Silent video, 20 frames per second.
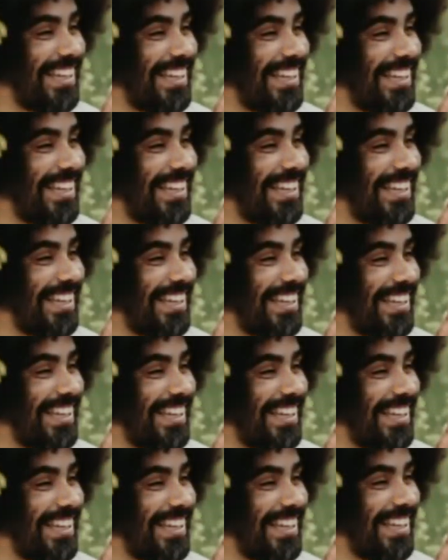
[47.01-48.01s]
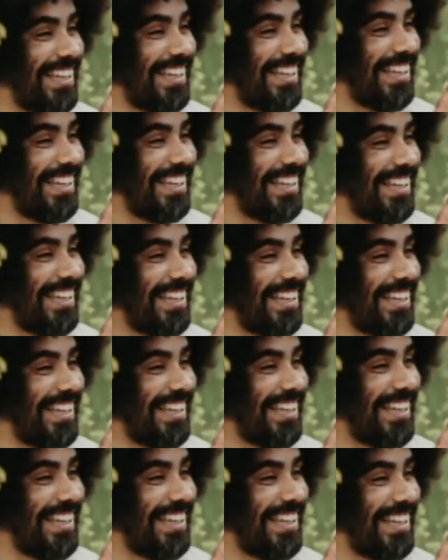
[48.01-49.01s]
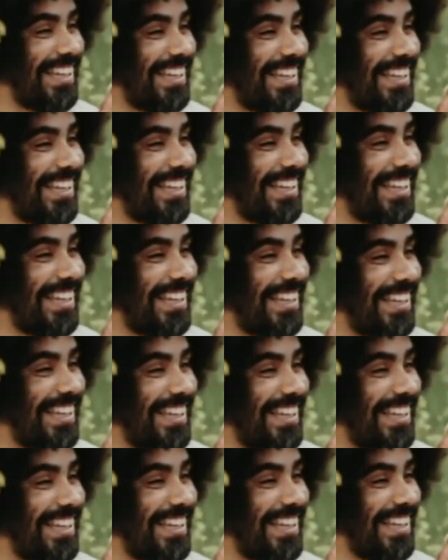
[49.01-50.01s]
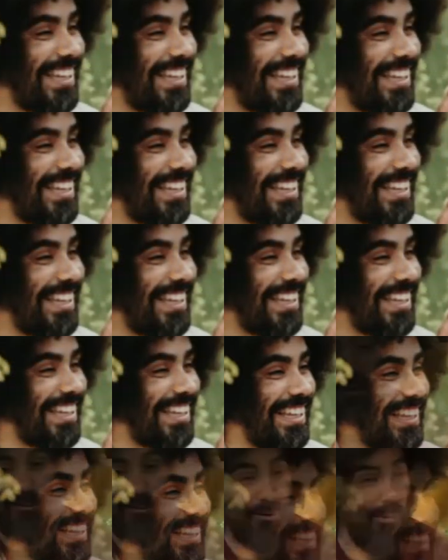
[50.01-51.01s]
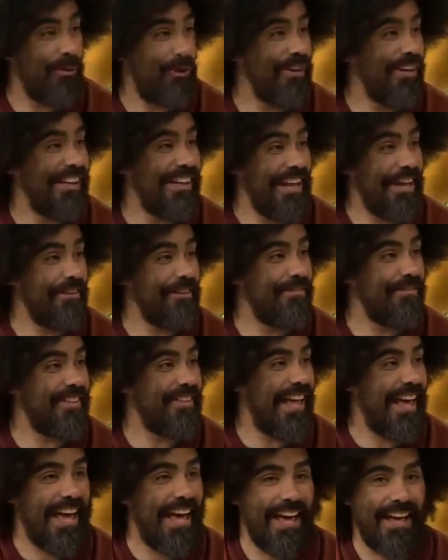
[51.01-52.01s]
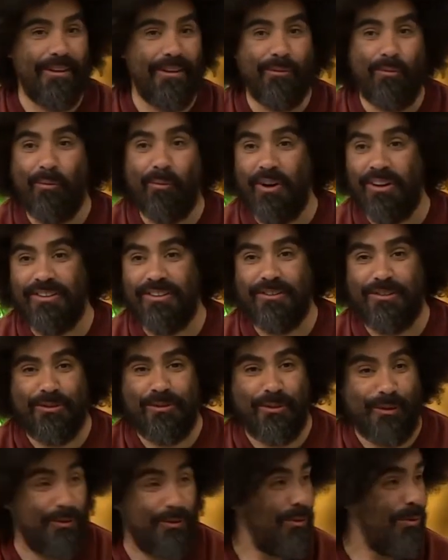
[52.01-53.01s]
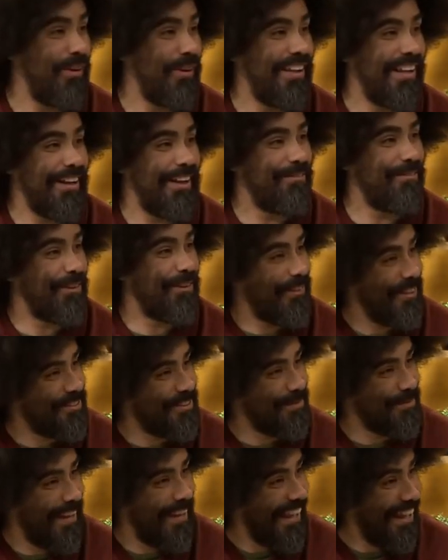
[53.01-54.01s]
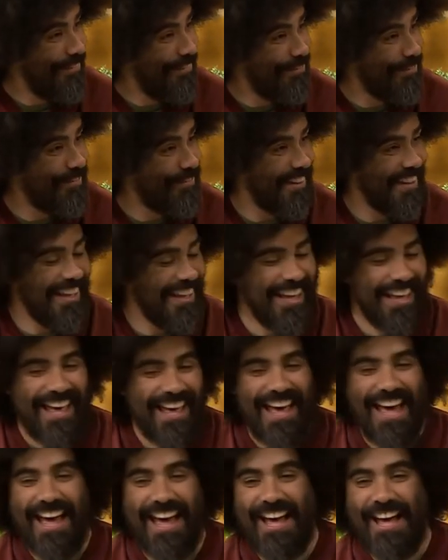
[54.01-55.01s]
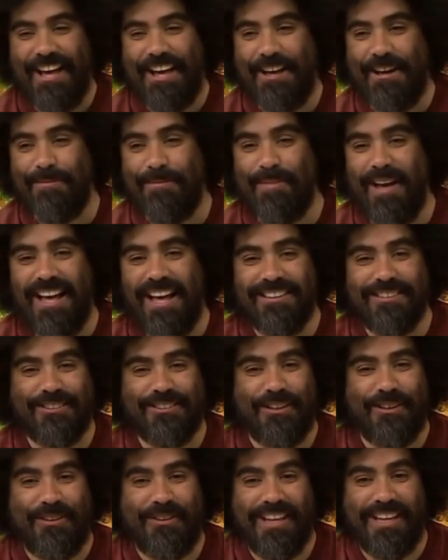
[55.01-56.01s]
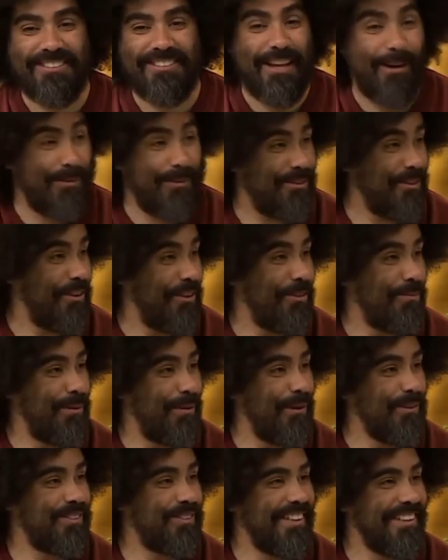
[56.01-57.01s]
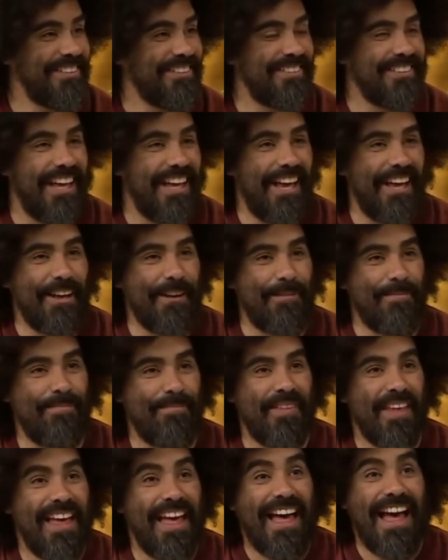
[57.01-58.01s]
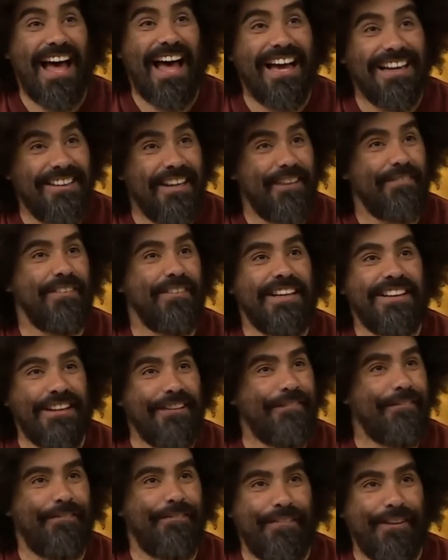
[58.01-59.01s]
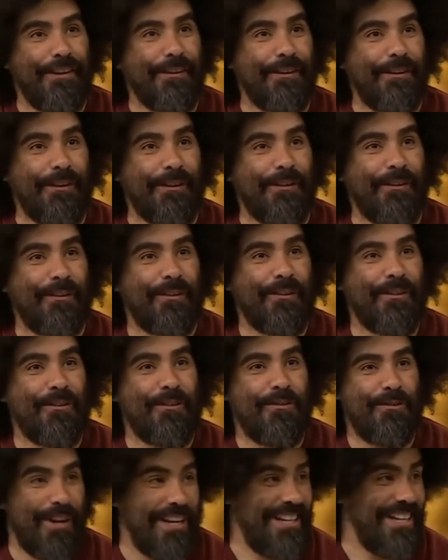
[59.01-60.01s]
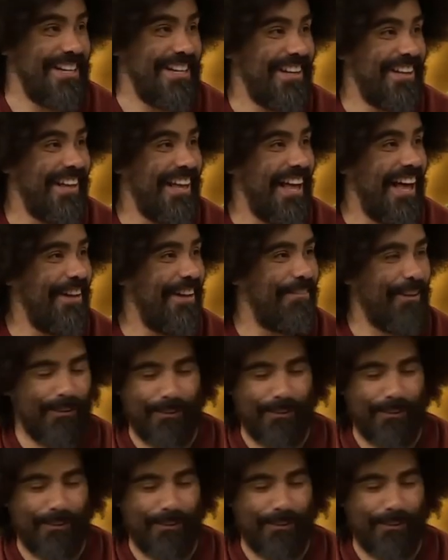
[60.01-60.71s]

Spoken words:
we had this wonderful little boy in our home who I adored and loved and wanted to adore and love for the rest of my life. And so that's how we started the process. I definitely didn't feel ready. I